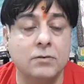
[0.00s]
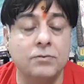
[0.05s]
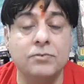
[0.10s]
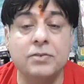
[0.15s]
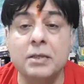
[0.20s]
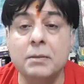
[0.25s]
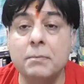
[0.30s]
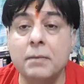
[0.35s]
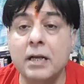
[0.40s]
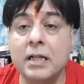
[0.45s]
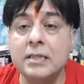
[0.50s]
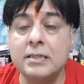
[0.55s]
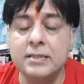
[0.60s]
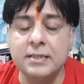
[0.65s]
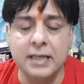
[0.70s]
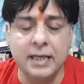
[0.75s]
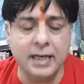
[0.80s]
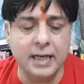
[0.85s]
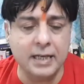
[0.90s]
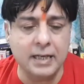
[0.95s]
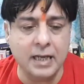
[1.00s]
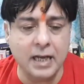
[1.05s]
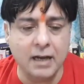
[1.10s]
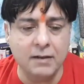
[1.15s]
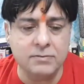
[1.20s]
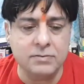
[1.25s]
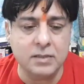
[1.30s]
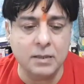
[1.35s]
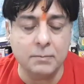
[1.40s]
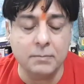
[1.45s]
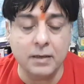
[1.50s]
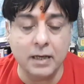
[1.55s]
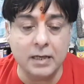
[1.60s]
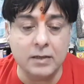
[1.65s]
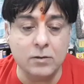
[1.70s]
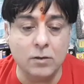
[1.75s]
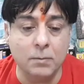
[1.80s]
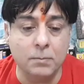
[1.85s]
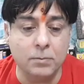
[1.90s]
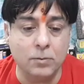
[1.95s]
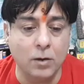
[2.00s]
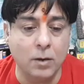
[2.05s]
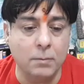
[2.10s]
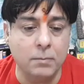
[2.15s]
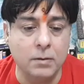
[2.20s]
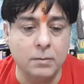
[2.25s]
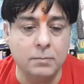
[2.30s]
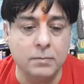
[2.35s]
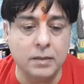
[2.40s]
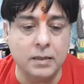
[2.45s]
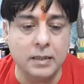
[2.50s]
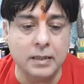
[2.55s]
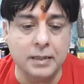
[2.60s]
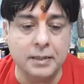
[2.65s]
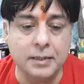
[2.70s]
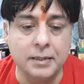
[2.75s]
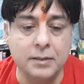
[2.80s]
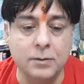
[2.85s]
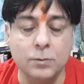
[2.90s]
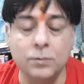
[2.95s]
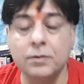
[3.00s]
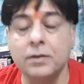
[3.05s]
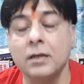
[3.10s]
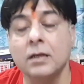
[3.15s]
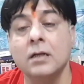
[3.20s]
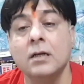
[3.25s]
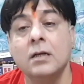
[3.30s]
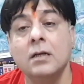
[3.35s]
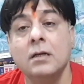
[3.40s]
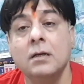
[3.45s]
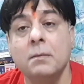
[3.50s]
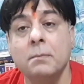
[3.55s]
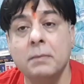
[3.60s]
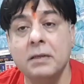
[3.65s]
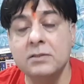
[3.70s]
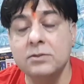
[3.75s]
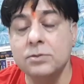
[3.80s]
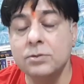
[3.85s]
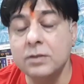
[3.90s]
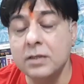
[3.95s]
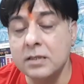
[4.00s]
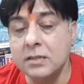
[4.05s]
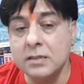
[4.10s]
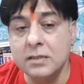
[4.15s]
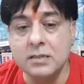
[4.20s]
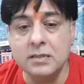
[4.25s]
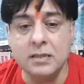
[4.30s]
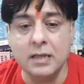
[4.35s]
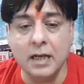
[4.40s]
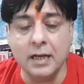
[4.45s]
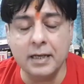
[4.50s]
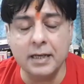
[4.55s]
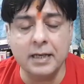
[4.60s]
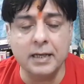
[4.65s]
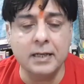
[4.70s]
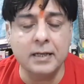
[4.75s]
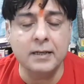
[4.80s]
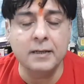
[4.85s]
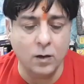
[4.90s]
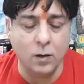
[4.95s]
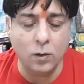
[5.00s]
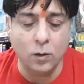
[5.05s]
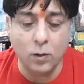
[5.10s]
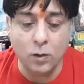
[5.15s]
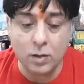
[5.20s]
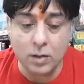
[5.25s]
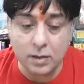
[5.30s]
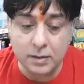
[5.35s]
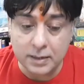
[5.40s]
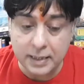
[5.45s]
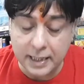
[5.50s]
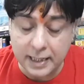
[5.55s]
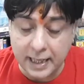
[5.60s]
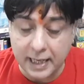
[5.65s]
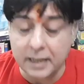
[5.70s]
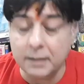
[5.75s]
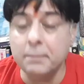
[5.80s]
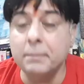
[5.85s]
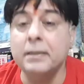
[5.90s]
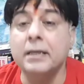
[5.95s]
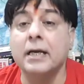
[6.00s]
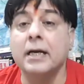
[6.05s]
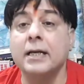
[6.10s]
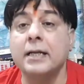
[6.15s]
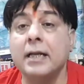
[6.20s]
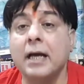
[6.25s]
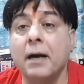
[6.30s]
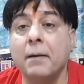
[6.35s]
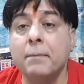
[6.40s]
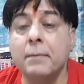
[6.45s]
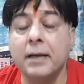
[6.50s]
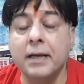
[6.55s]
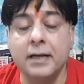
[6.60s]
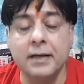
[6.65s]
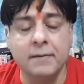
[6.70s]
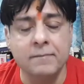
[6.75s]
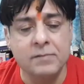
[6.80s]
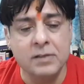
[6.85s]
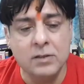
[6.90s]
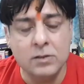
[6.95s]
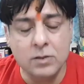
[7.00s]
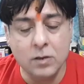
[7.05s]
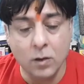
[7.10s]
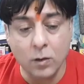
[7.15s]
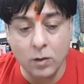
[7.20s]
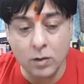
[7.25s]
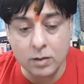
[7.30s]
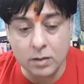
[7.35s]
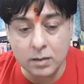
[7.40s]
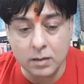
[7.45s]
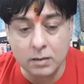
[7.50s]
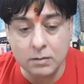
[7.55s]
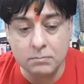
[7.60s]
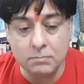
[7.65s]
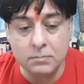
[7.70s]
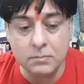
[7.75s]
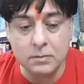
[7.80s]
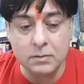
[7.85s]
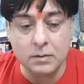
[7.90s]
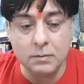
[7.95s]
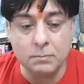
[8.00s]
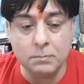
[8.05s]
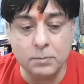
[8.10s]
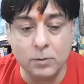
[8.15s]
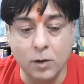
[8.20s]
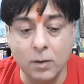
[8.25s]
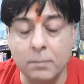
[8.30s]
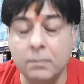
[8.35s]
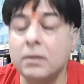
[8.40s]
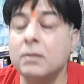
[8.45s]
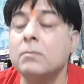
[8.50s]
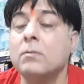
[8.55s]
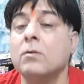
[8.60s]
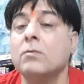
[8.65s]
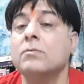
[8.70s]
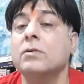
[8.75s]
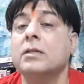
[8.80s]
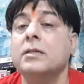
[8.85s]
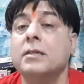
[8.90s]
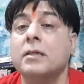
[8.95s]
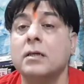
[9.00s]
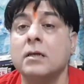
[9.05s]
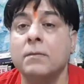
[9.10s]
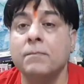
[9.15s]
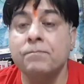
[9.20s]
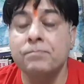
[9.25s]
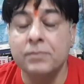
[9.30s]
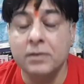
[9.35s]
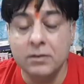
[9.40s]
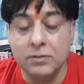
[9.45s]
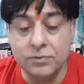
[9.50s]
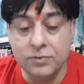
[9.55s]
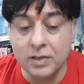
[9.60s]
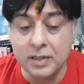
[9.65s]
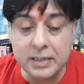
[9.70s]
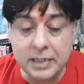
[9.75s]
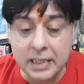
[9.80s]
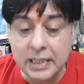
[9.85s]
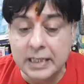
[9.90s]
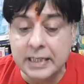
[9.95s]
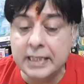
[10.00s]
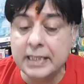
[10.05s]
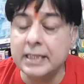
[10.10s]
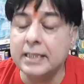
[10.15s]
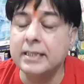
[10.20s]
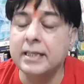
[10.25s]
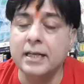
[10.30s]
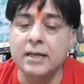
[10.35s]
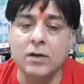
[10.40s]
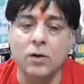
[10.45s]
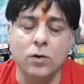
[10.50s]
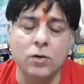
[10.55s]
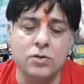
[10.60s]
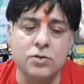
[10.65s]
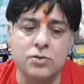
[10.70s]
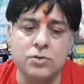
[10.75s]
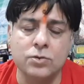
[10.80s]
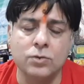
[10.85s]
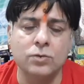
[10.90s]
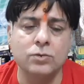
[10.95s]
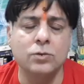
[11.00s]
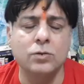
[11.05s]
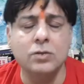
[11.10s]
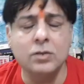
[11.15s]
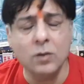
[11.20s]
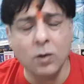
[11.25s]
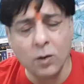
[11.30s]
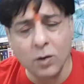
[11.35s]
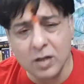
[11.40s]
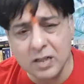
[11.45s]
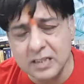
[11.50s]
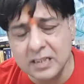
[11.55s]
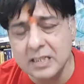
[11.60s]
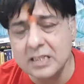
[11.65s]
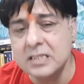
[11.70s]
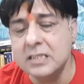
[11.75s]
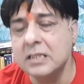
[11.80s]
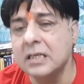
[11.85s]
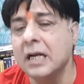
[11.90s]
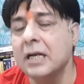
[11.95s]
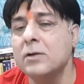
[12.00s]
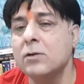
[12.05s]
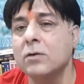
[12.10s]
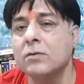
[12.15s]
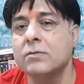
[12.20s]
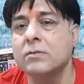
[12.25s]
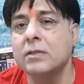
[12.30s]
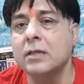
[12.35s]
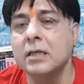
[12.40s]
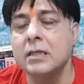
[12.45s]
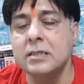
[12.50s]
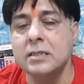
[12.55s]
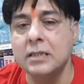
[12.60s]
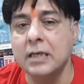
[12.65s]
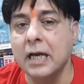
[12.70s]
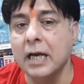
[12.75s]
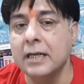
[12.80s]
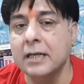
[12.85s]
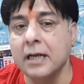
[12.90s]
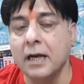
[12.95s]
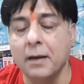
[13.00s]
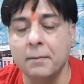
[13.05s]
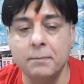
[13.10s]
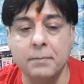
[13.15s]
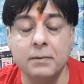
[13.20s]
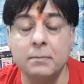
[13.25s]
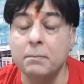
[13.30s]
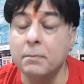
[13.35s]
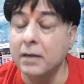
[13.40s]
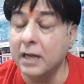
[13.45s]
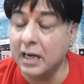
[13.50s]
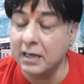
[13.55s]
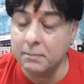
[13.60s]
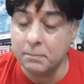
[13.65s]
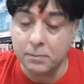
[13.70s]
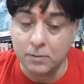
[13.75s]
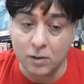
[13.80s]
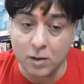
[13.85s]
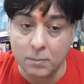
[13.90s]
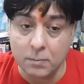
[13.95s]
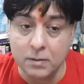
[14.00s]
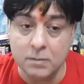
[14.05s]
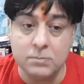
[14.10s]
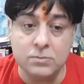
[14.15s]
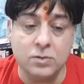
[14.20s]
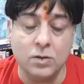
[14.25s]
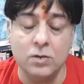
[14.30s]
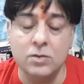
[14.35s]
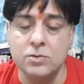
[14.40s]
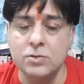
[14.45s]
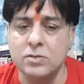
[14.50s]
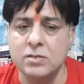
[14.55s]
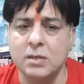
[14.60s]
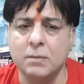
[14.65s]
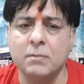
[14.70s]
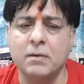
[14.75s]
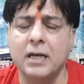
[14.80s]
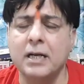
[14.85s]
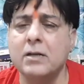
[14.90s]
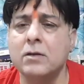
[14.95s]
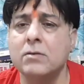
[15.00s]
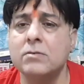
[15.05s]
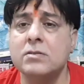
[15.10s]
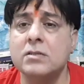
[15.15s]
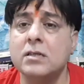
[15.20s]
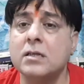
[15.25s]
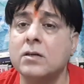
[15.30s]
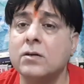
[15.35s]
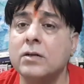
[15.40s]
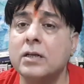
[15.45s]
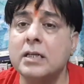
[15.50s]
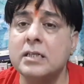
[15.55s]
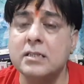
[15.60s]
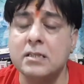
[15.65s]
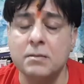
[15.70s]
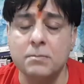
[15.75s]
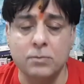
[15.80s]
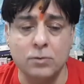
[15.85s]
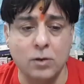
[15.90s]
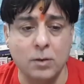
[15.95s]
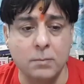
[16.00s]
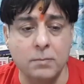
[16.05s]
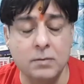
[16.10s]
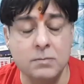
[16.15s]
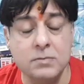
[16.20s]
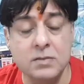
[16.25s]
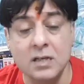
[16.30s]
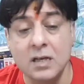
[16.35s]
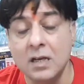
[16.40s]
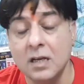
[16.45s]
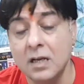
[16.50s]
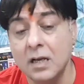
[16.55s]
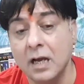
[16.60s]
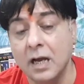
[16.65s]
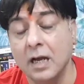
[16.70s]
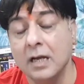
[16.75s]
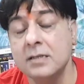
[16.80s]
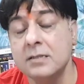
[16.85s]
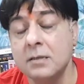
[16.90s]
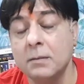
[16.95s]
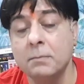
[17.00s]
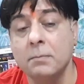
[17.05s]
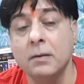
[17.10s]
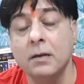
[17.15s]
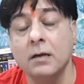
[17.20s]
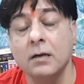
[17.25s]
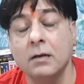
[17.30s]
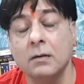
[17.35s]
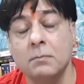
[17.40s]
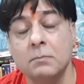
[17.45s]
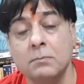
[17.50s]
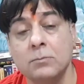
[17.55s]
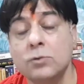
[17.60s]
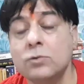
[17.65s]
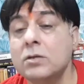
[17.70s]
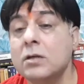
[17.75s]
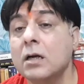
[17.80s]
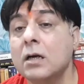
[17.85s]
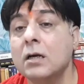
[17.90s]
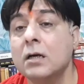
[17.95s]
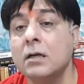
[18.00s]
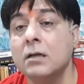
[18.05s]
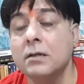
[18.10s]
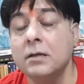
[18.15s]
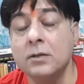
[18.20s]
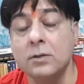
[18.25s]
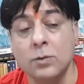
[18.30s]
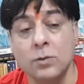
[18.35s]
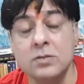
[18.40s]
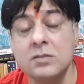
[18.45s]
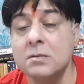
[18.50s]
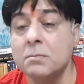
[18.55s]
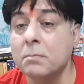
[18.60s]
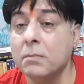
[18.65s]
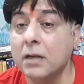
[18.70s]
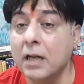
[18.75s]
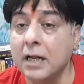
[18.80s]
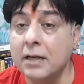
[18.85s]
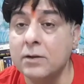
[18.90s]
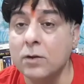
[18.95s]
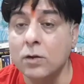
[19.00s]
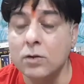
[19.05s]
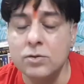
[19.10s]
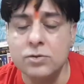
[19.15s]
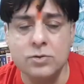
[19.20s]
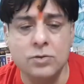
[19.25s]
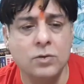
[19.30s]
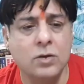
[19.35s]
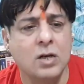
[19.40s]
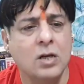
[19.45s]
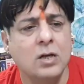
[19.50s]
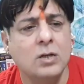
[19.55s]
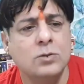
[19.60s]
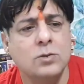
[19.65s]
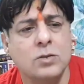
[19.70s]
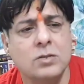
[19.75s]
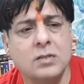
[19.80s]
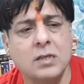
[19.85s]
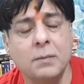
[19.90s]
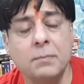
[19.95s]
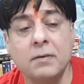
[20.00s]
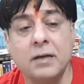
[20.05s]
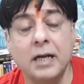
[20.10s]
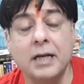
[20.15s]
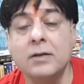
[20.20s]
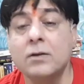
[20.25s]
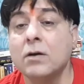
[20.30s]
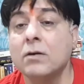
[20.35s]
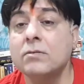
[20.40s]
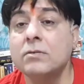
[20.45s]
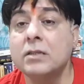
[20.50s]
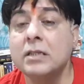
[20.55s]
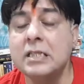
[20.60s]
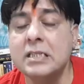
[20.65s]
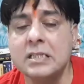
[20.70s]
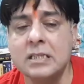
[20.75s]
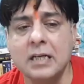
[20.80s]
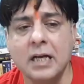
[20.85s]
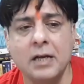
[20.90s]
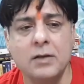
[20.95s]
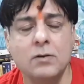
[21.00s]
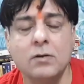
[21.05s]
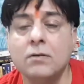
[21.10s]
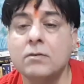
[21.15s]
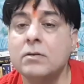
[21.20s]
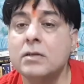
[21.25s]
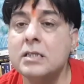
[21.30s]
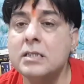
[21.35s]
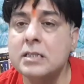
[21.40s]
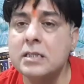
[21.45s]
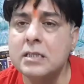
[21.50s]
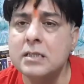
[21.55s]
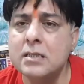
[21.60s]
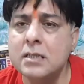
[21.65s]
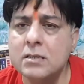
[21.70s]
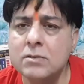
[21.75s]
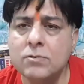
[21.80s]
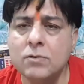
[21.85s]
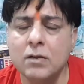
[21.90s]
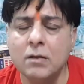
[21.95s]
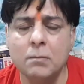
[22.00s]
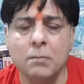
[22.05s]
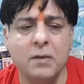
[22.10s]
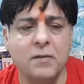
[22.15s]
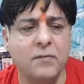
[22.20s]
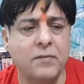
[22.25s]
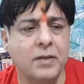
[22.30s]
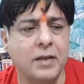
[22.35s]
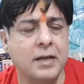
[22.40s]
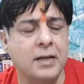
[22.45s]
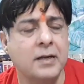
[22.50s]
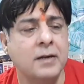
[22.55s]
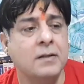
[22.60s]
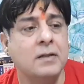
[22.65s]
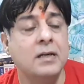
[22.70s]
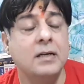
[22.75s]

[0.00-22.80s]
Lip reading: females they can have some kind of problem related to the menstruation cycle, or they can be anemic, or problem with the fertility thing also. So all these kind of things can happen. Blood problems also, some kind of circulation problems, as moon denotes blood also. So some kind of these kind of diseases will be there.